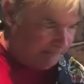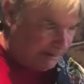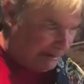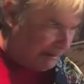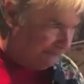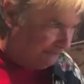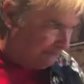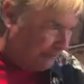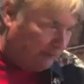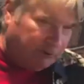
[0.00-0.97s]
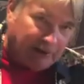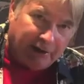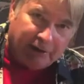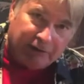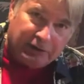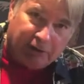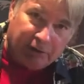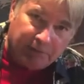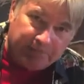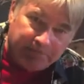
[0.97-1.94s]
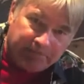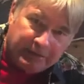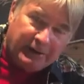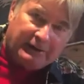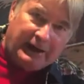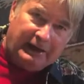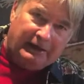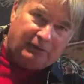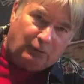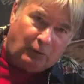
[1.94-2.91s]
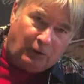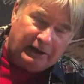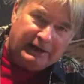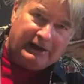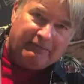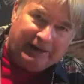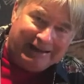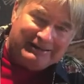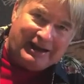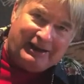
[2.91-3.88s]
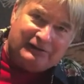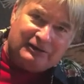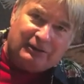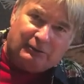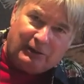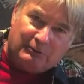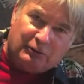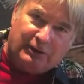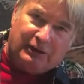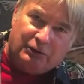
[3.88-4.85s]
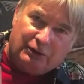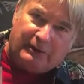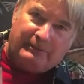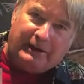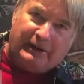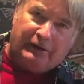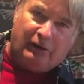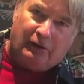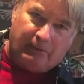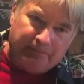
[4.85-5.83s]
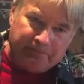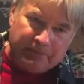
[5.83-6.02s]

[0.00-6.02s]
And folks, I gotta tell you, that is one fantastic rum drink. You can make it at home.